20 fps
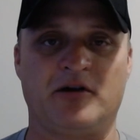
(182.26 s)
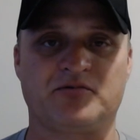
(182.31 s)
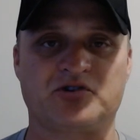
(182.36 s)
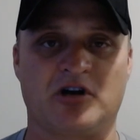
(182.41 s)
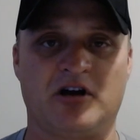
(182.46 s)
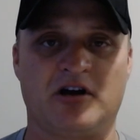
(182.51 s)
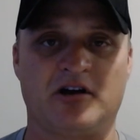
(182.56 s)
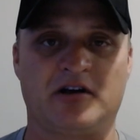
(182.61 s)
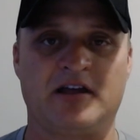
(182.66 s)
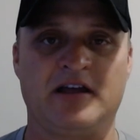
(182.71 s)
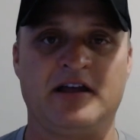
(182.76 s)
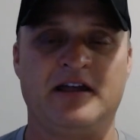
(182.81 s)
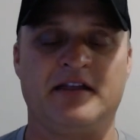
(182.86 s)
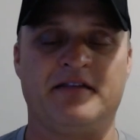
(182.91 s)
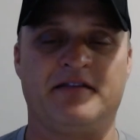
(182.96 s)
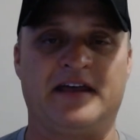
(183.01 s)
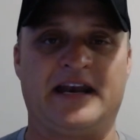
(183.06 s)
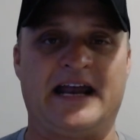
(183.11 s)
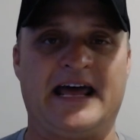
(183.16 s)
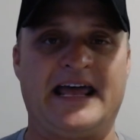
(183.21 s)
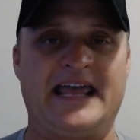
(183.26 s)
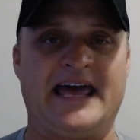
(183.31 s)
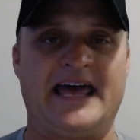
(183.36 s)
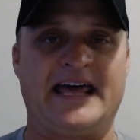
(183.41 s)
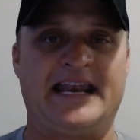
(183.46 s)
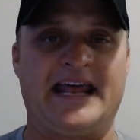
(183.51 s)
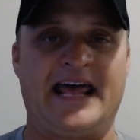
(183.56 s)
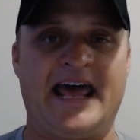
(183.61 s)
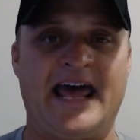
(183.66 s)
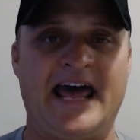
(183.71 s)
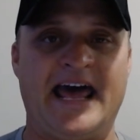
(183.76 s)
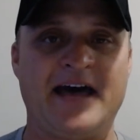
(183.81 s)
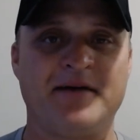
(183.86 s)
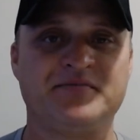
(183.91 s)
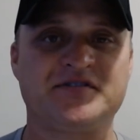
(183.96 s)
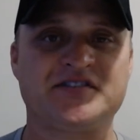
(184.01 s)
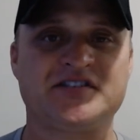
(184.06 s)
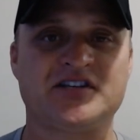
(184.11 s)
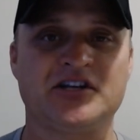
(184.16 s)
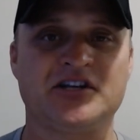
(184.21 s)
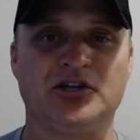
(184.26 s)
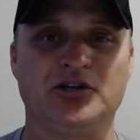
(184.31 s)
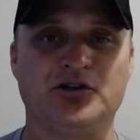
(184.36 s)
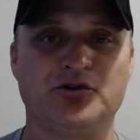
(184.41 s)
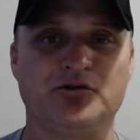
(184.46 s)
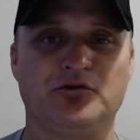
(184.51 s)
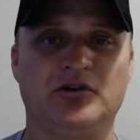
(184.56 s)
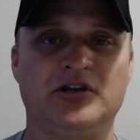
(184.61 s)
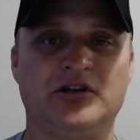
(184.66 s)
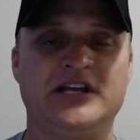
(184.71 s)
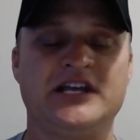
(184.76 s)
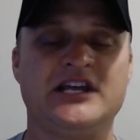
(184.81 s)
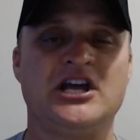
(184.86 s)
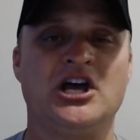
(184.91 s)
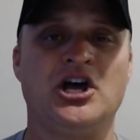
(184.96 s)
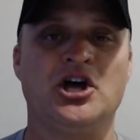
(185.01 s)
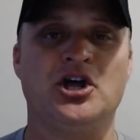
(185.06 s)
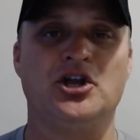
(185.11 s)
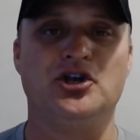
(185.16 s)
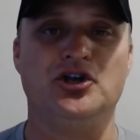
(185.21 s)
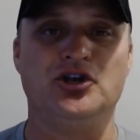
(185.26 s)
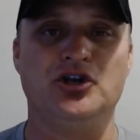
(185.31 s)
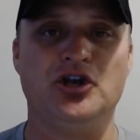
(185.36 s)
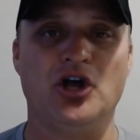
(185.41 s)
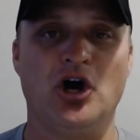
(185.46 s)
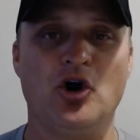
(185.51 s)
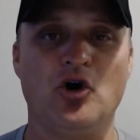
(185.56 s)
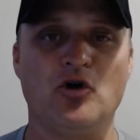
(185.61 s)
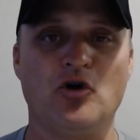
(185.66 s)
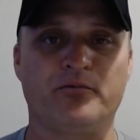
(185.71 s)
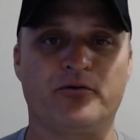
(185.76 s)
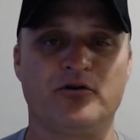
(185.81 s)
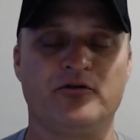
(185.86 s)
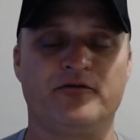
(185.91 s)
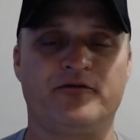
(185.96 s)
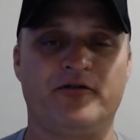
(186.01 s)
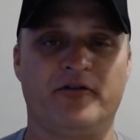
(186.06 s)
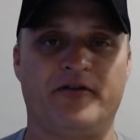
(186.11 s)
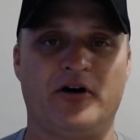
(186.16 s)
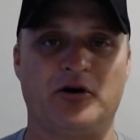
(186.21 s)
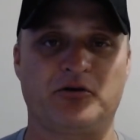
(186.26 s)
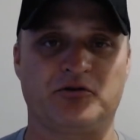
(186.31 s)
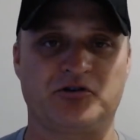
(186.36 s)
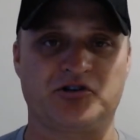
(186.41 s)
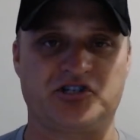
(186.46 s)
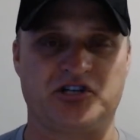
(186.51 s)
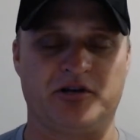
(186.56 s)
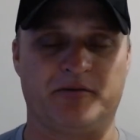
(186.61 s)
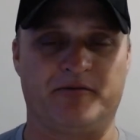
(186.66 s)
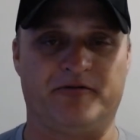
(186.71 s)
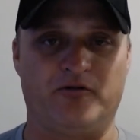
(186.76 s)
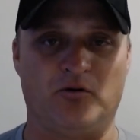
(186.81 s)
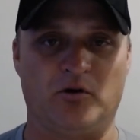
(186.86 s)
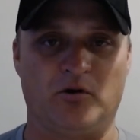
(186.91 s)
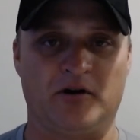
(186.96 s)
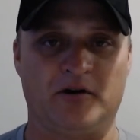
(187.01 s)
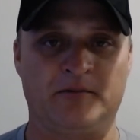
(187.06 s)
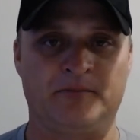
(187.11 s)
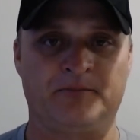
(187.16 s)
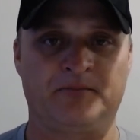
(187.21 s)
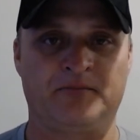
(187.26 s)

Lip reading: truck that I had absolutely no proof of ownership for.